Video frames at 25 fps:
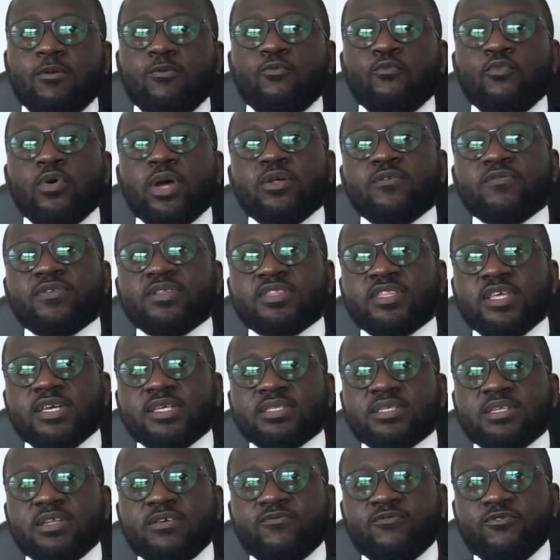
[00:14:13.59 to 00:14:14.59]
One of the things
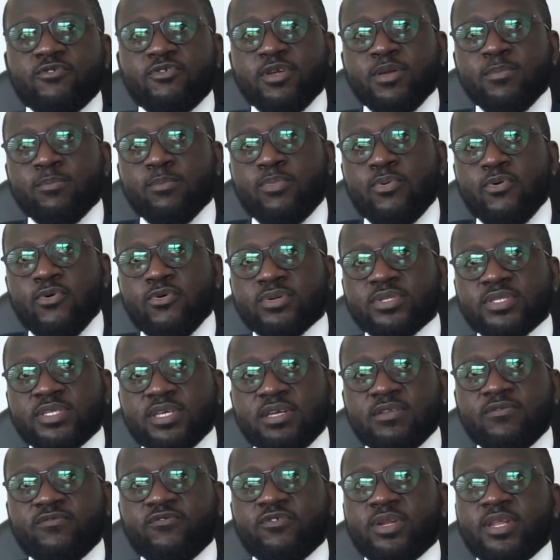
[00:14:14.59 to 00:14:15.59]
that are very
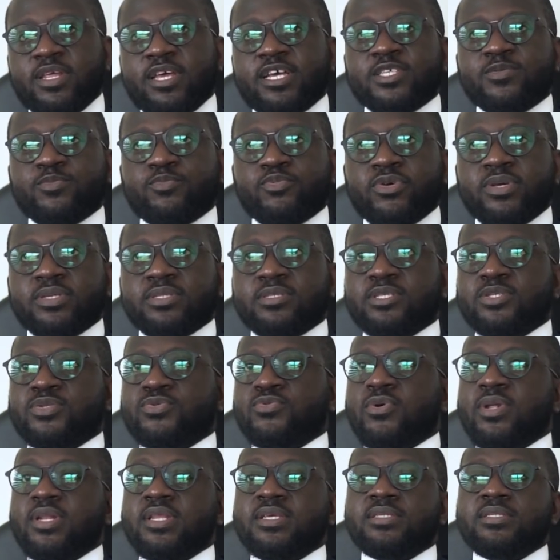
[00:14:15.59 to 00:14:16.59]
important for diasporans as
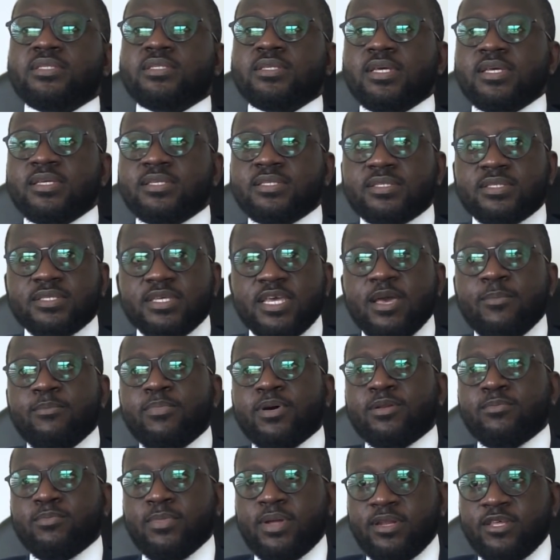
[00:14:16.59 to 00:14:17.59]
well is the
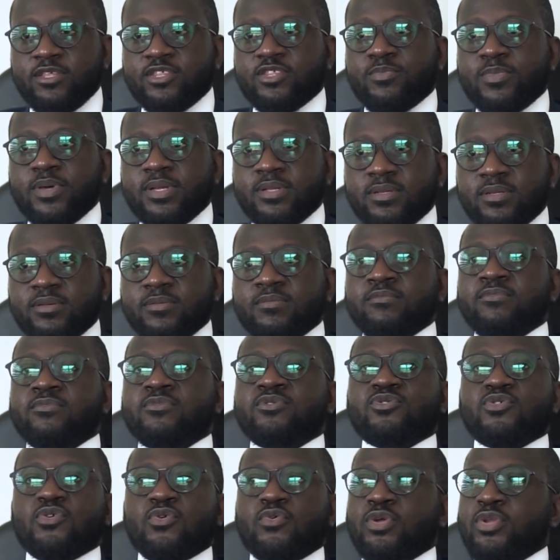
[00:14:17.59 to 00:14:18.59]
urban management.
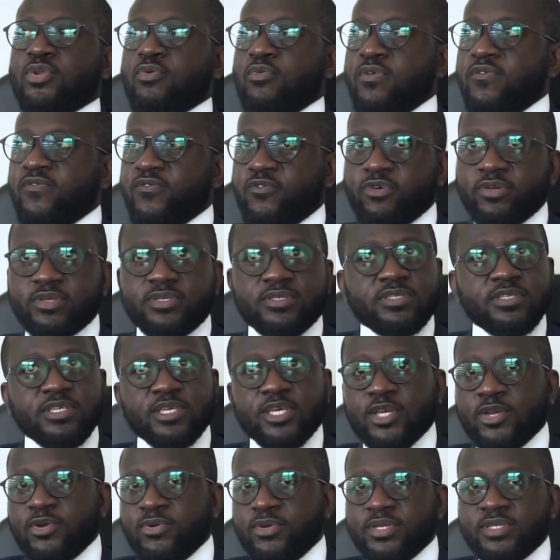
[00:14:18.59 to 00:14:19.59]
So we've got
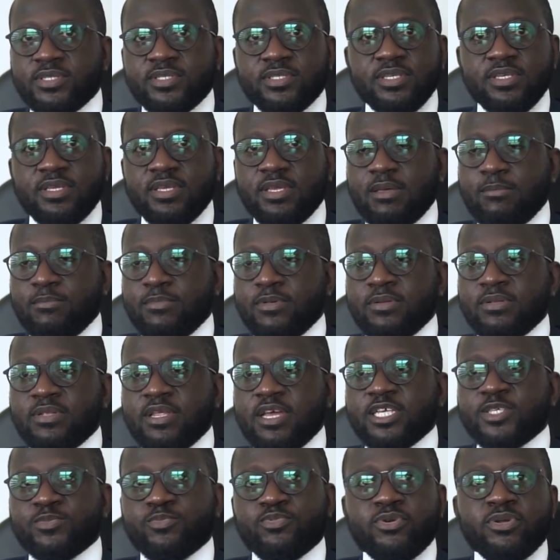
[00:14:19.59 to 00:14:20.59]
security.
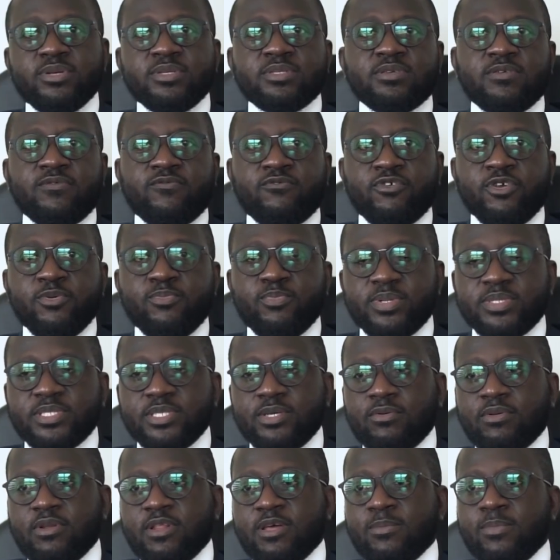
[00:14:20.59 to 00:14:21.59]
Diasporans are very
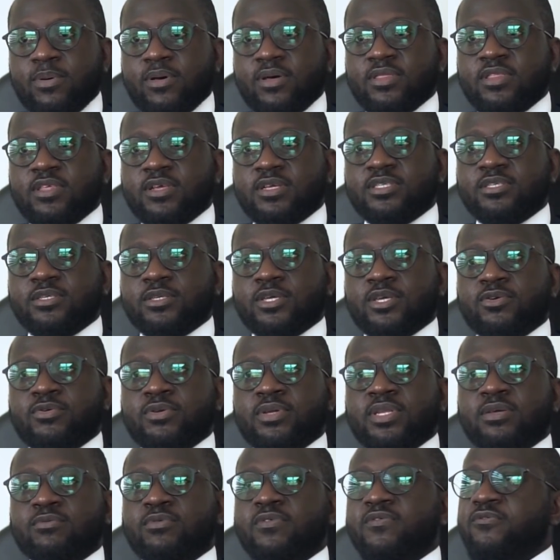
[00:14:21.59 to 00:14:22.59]
particular about their
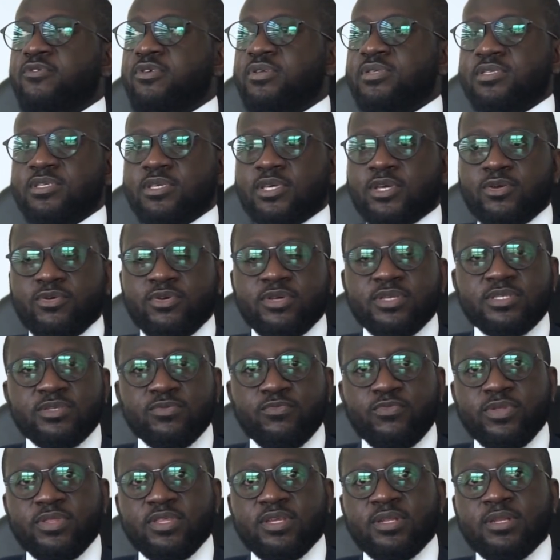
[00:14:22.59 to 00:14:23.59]
security. We've got security
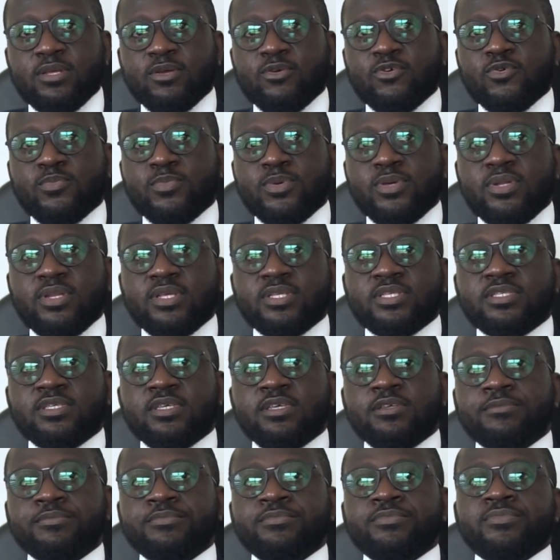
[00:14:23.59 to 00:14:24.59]
within the
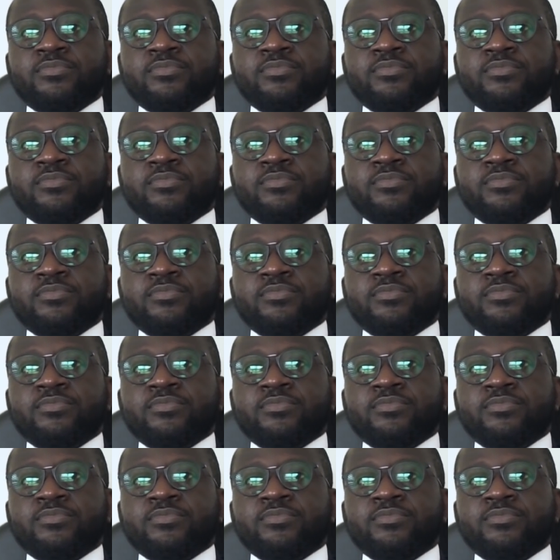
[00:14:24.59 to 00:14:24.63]
community.